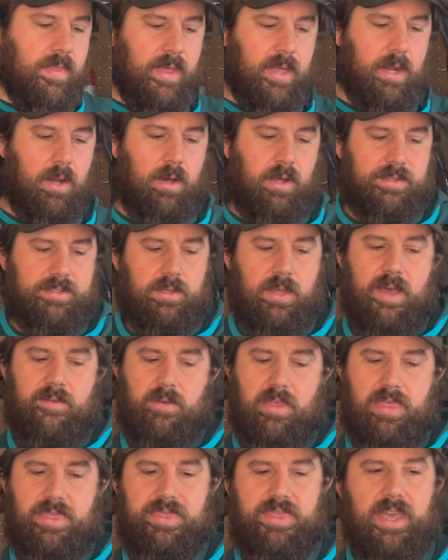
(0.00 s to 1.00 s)
then I also have
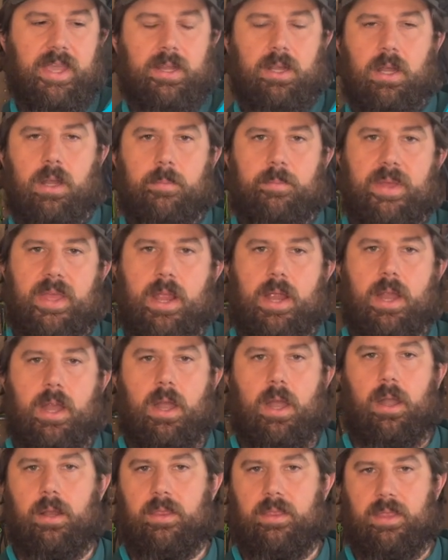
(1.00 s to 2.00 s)
a thicker
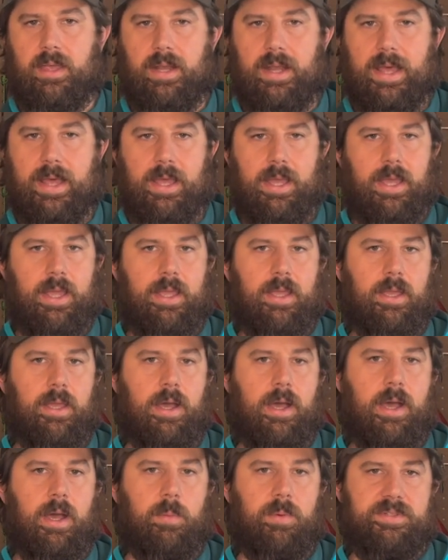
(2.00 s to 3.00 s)
pair that I
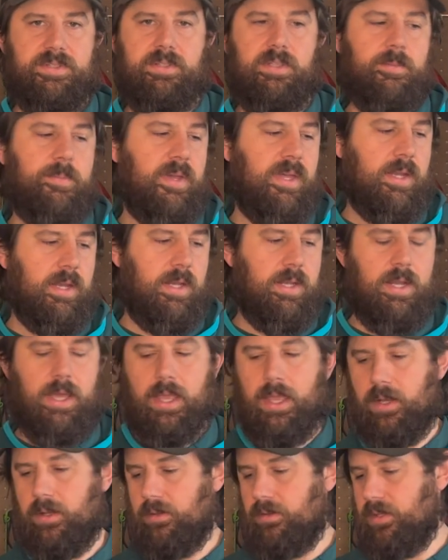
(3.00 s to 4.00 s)
will sleep in at
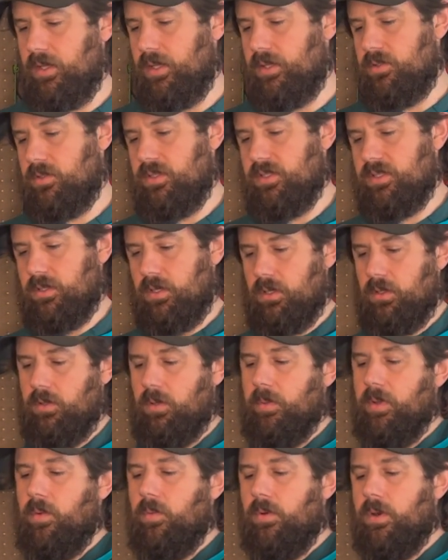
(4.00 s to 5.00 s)
night that just are a
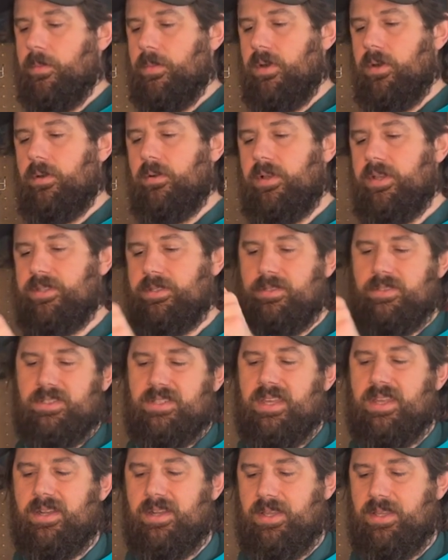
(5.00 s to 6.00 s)
little bit warmer. Also,
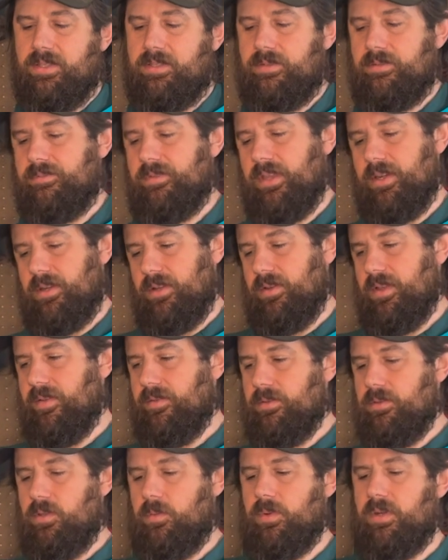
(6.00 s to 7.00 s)
just kind of nice, I don't know,
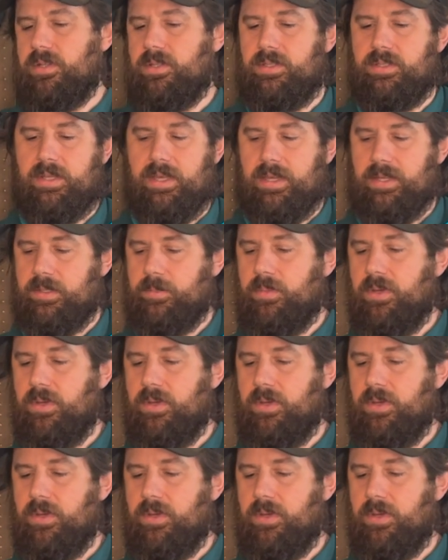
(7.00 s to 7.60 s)
having 2 pairs of socks.